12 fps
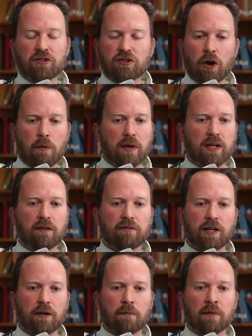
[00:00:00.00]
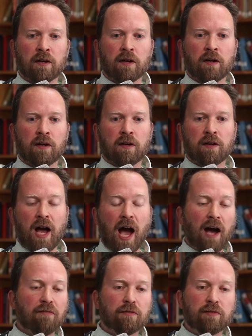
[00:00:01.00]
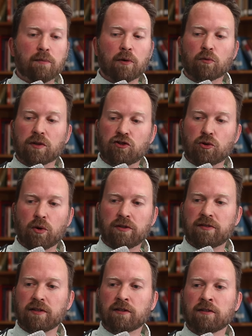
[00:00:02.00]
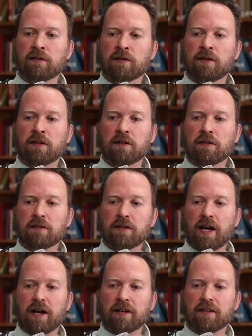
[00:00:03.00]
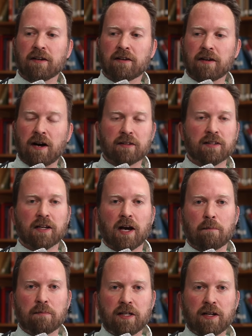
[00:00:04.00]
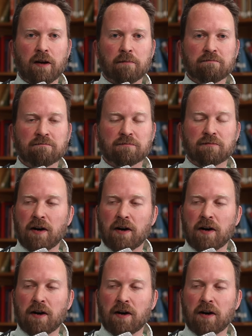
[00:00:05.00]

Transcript: And so many of them, half of them are rejoicing that Ande got beat up.